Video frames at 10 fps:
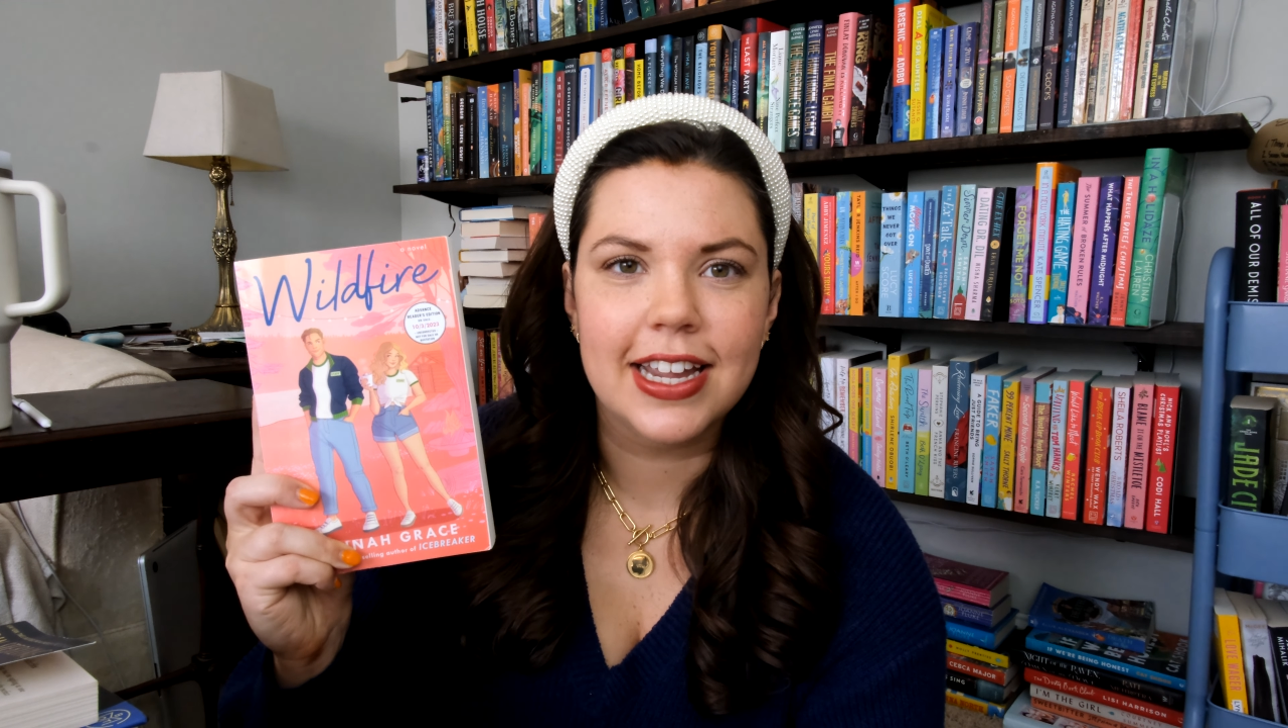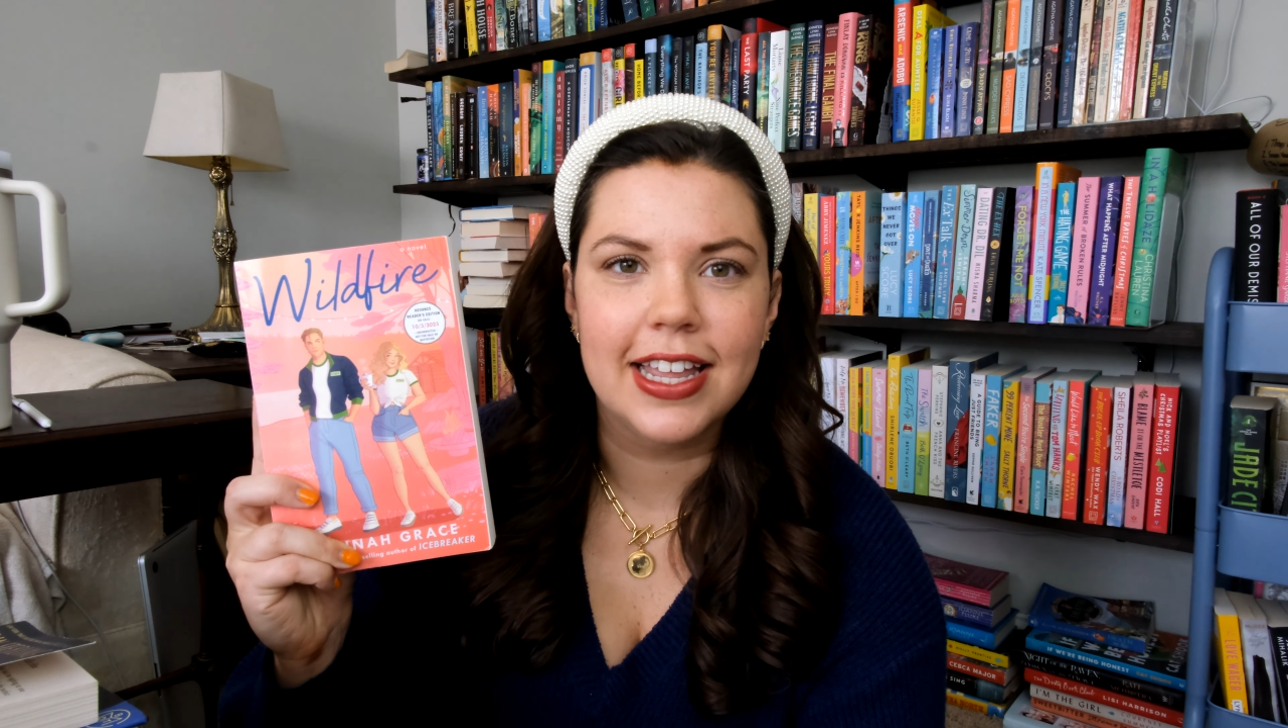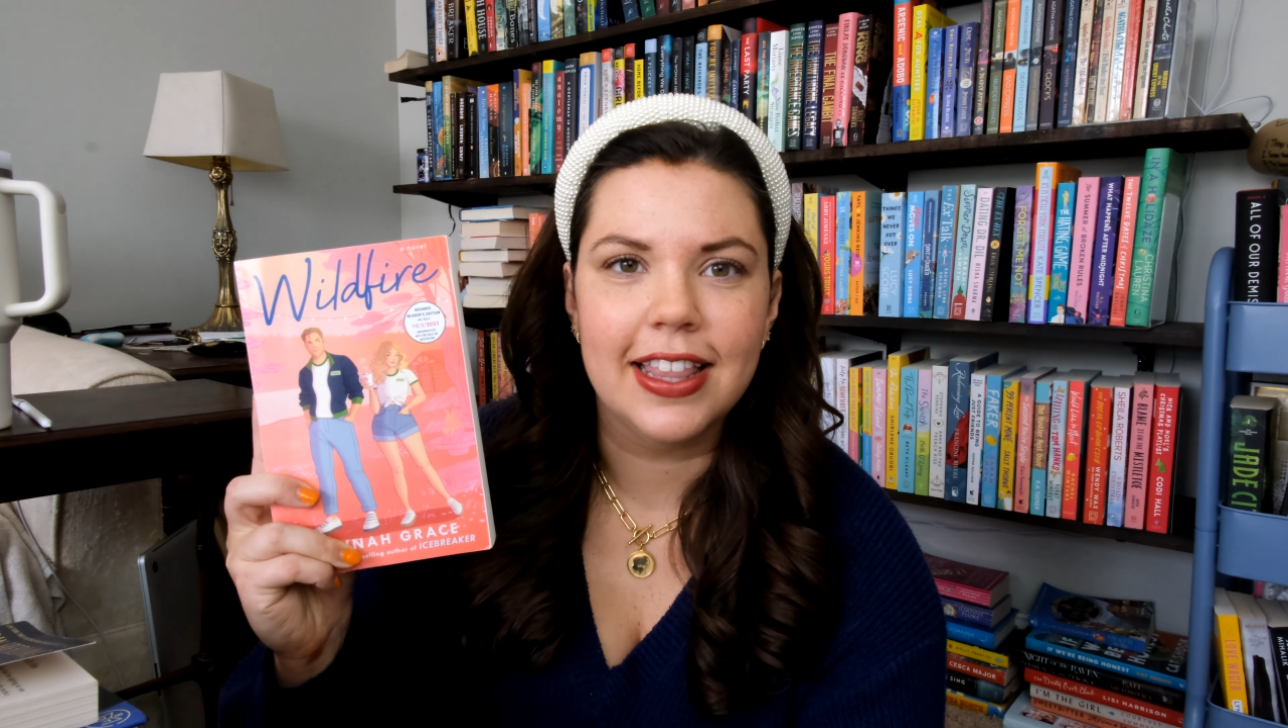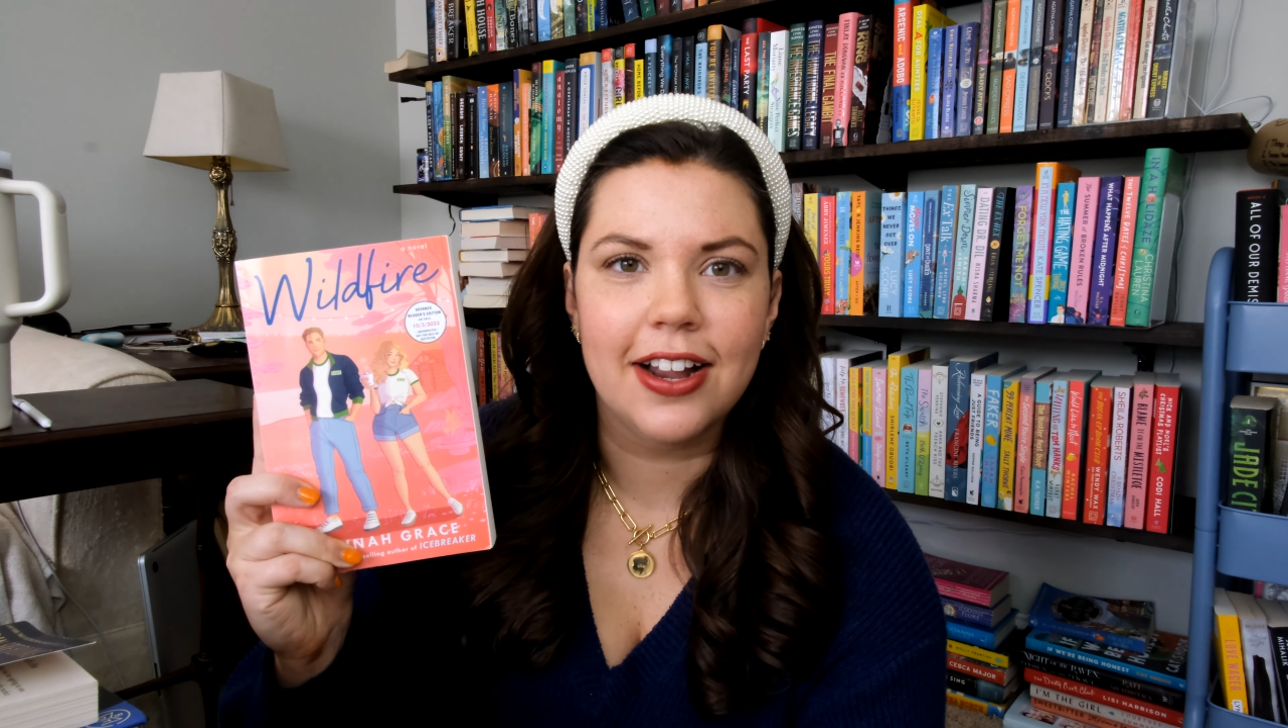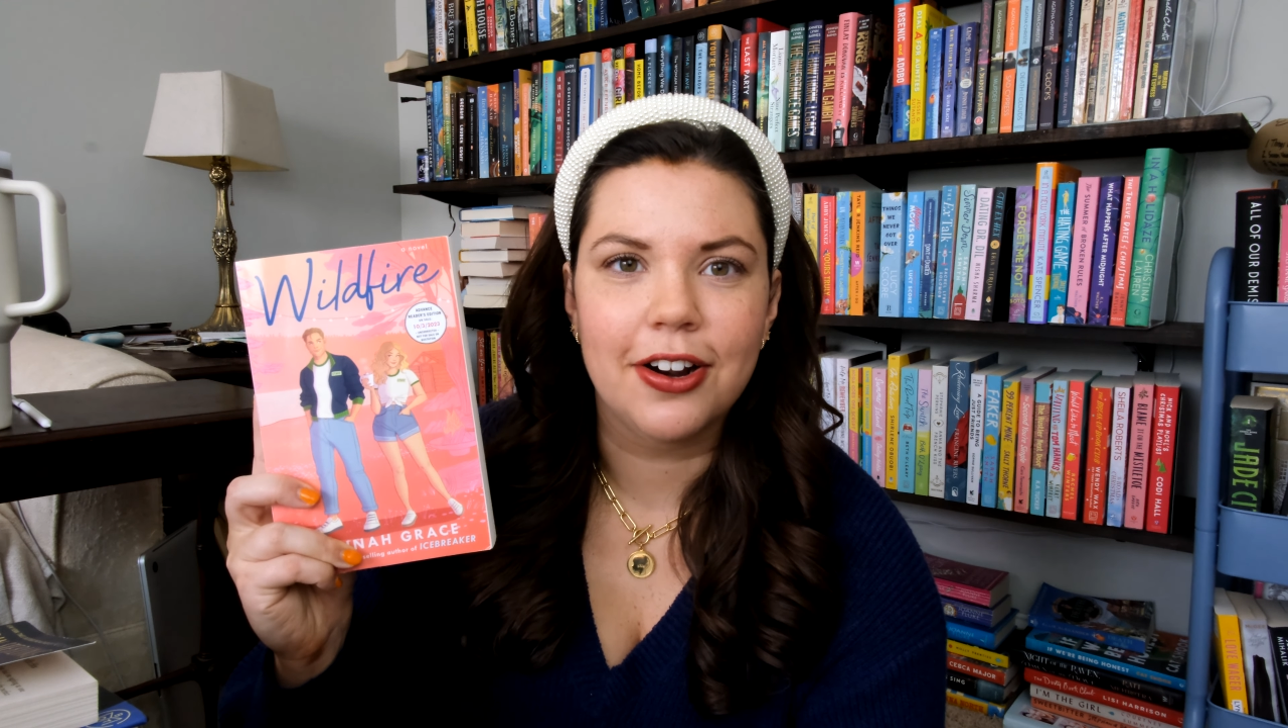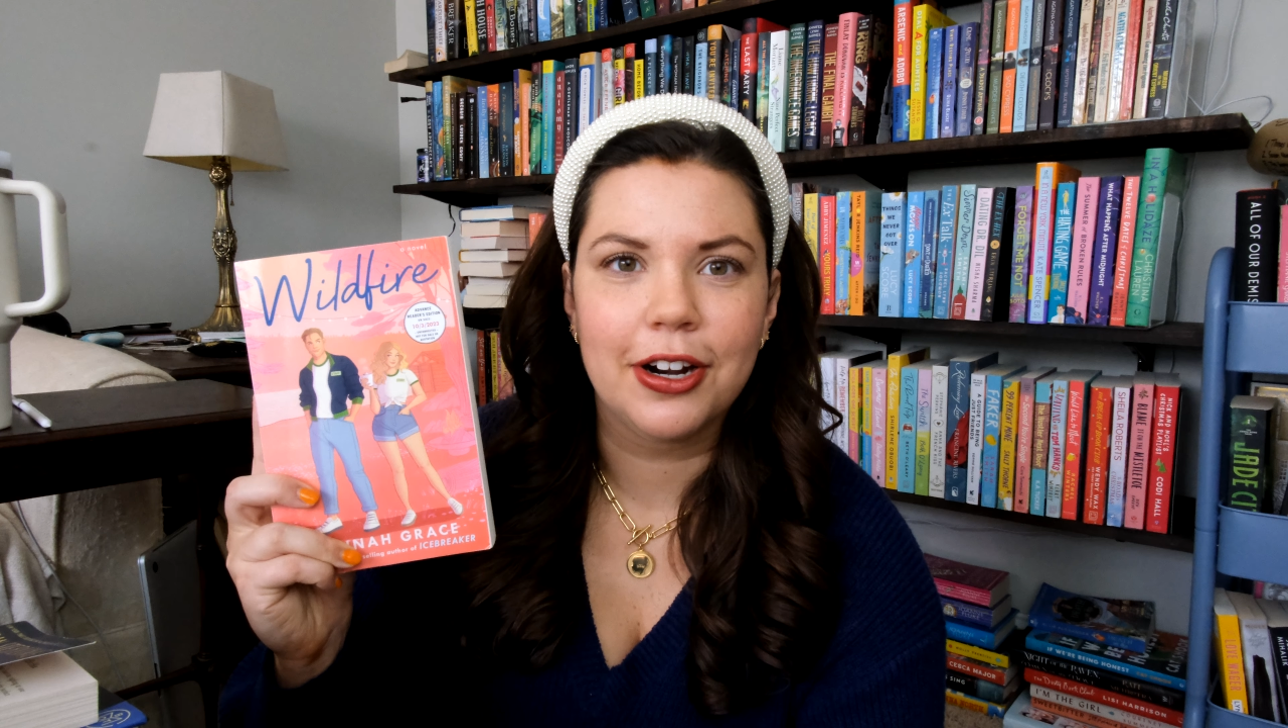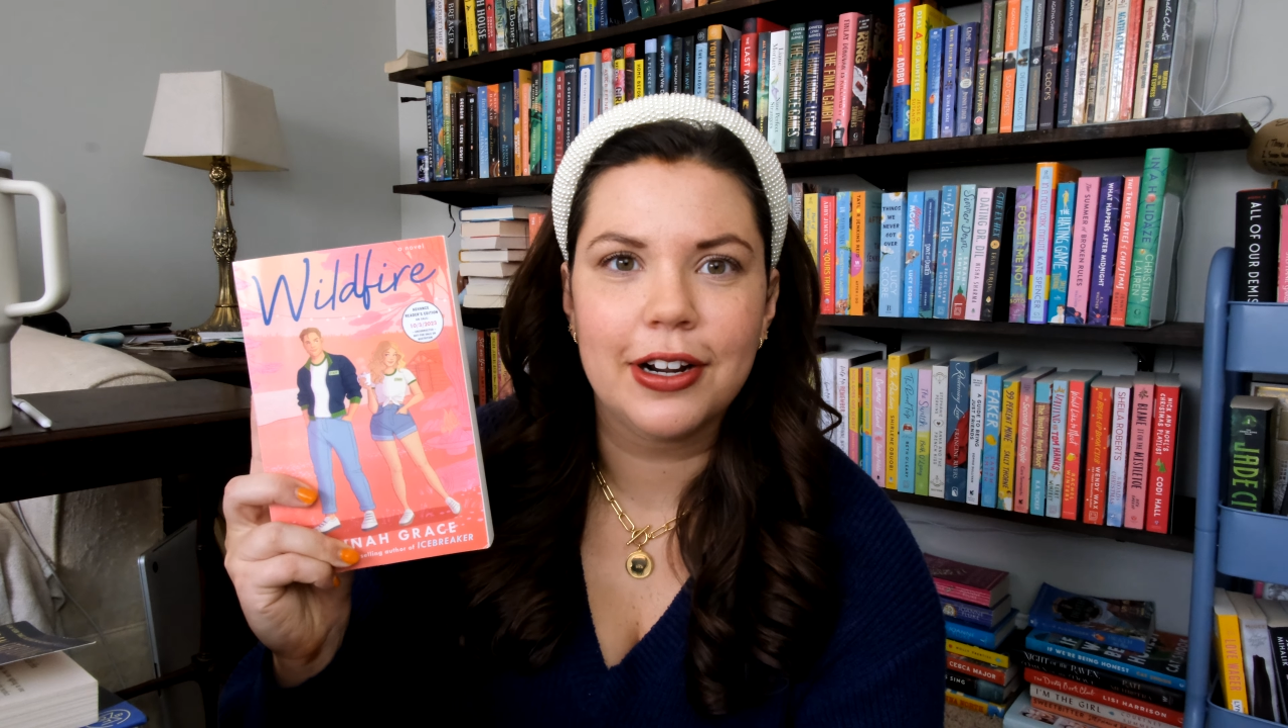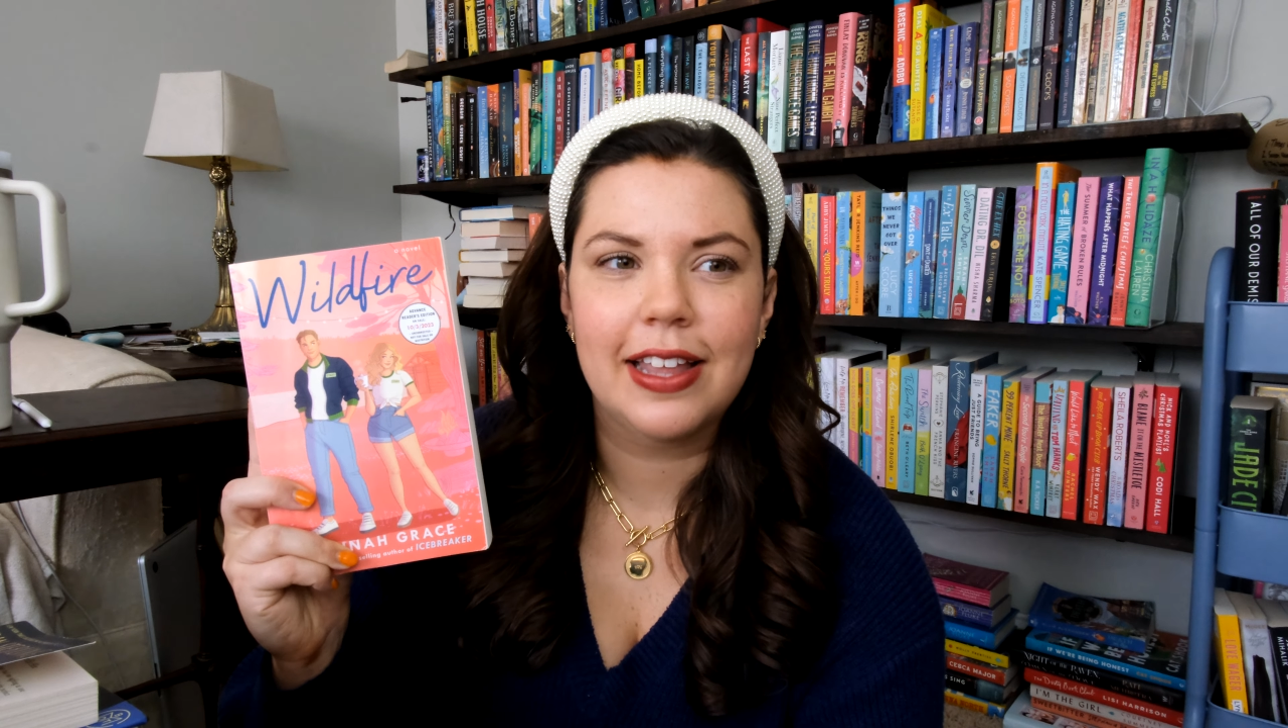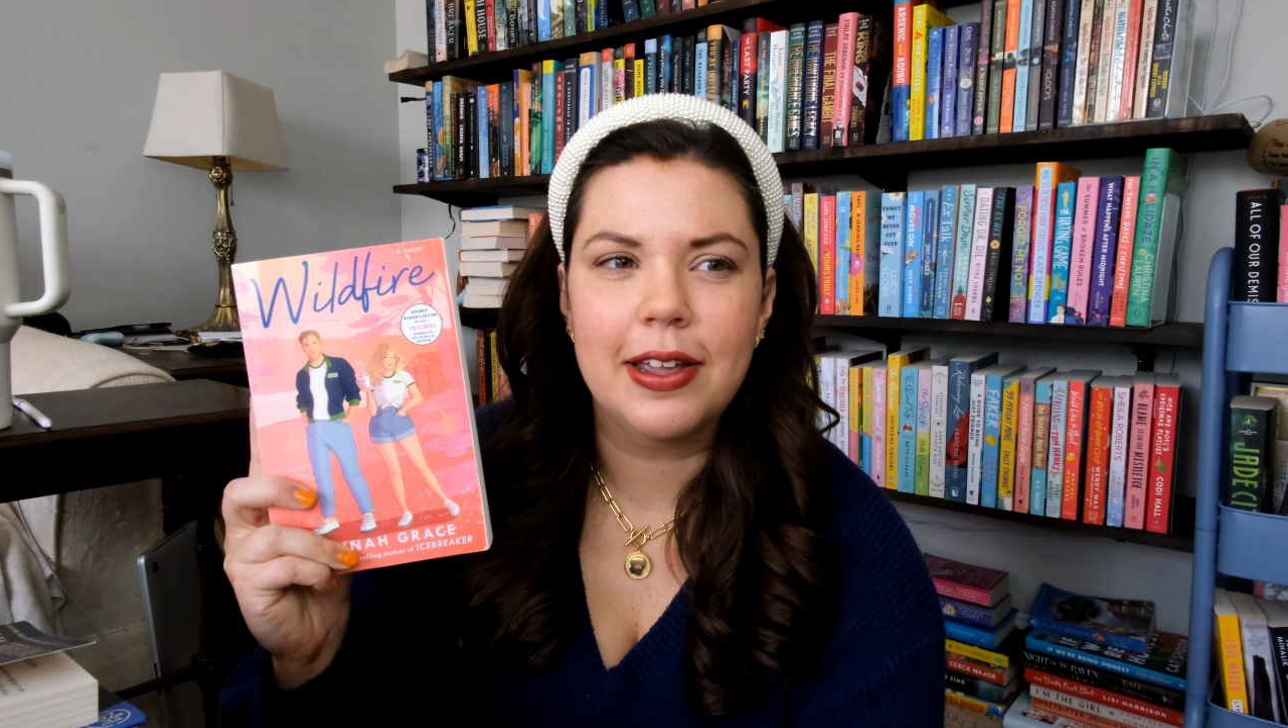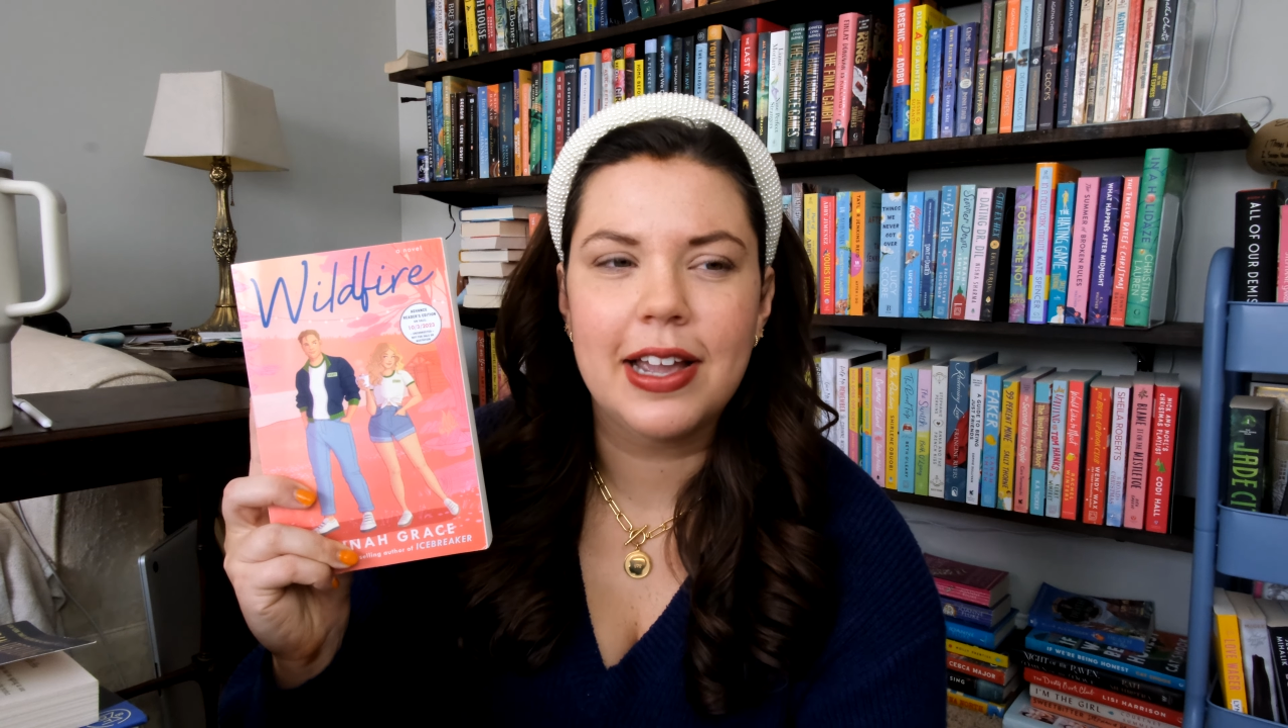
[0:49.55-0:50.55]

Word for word: and they